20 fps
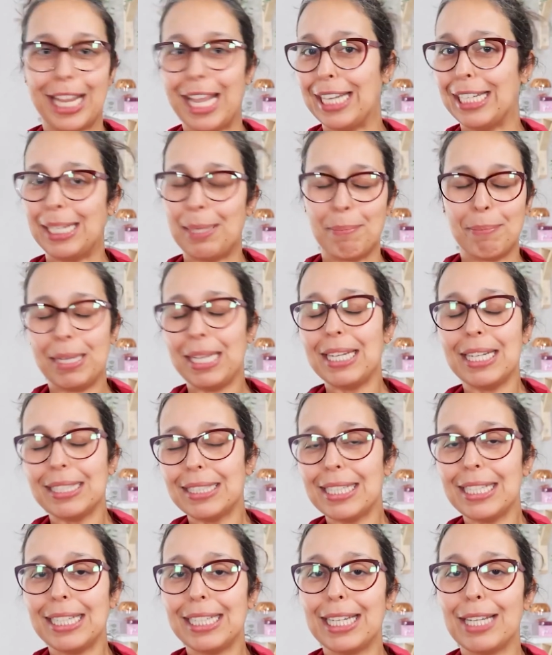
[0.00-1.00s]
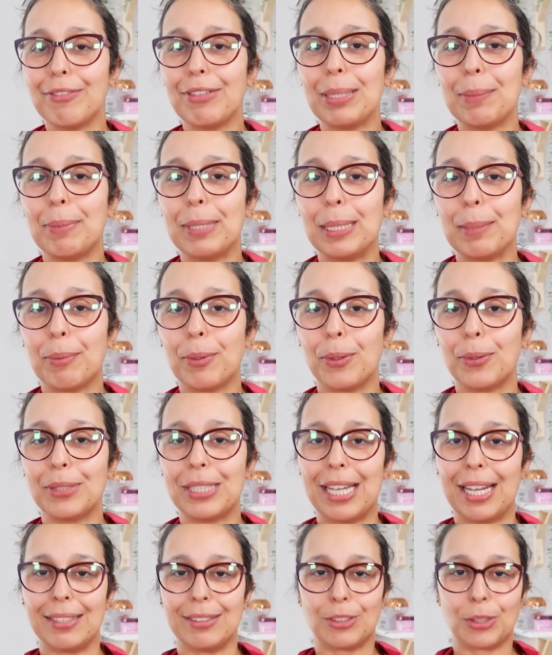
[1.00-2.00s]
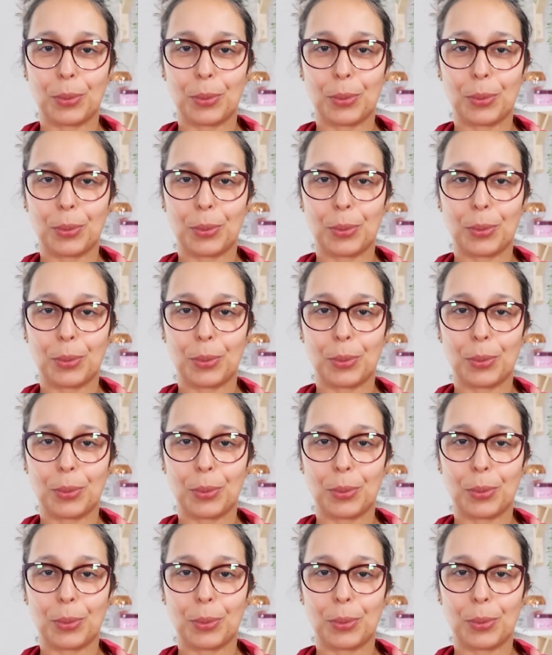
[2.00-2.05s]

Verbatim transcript: and immediately giving people that